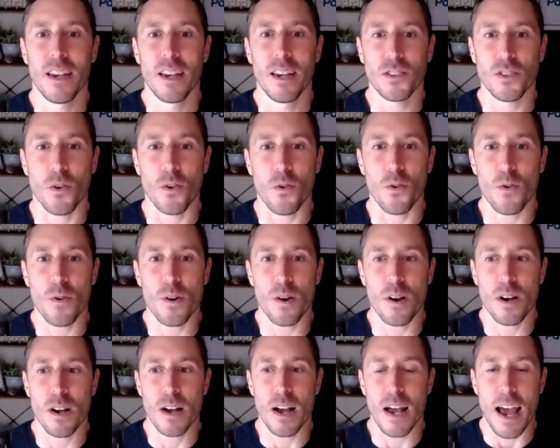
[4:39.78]
So
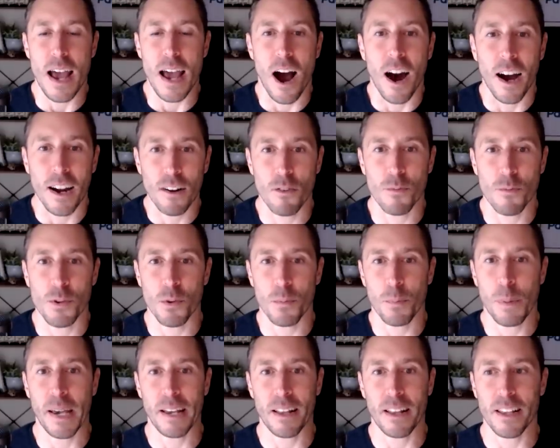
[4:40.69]
autoimmune
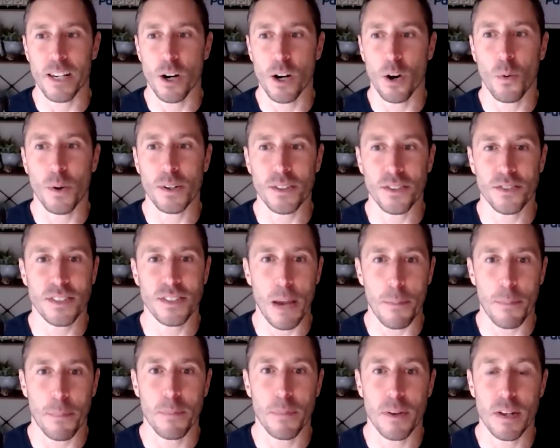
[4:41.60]
paleo was a
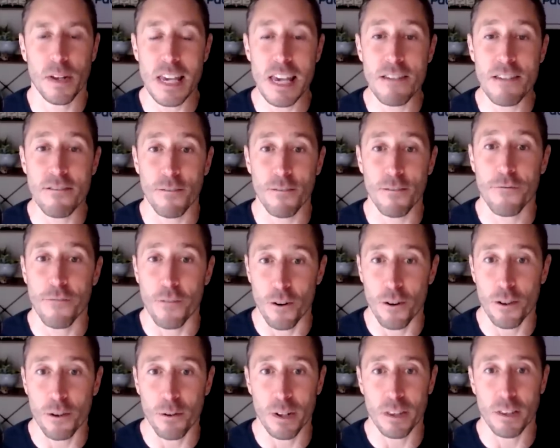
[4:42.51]
step even
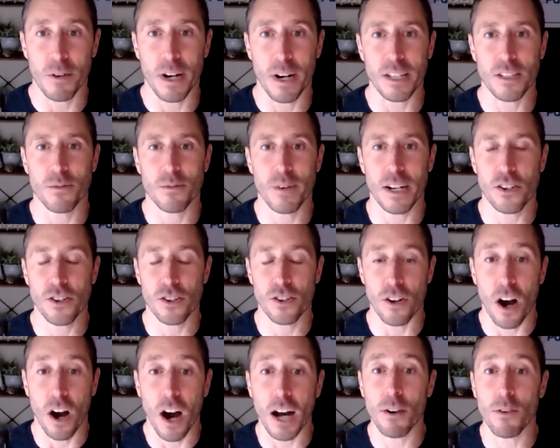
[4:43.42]
further in the right direction.
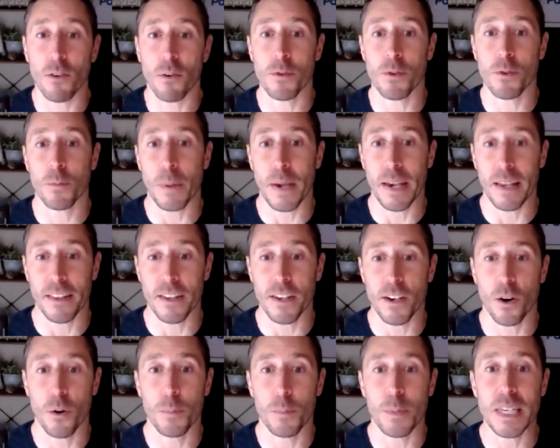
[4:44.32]
Autoimmune
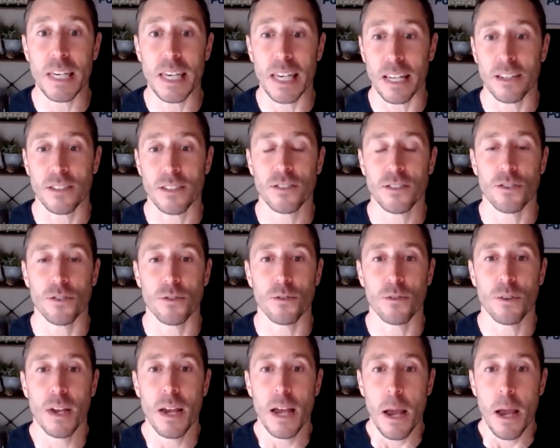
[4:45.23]
paleo began
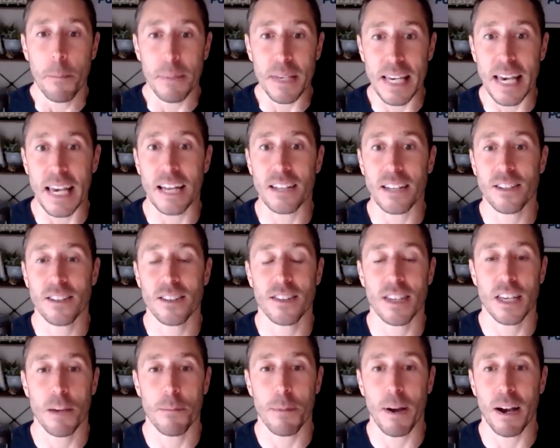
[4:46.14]
to
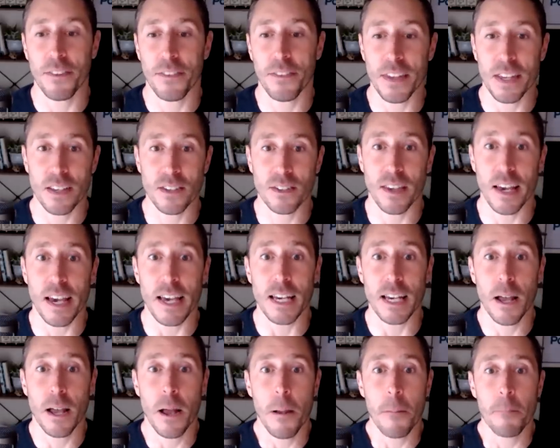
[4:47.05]
think about things
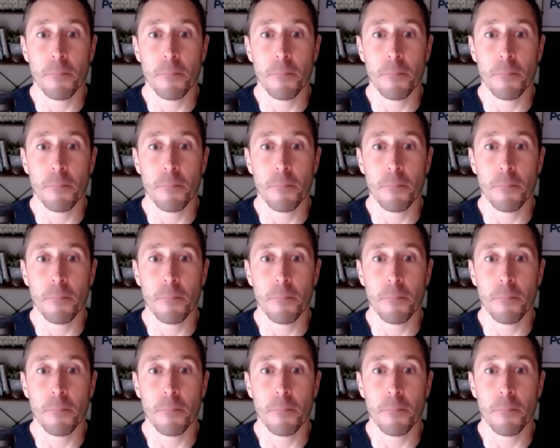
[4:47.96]
like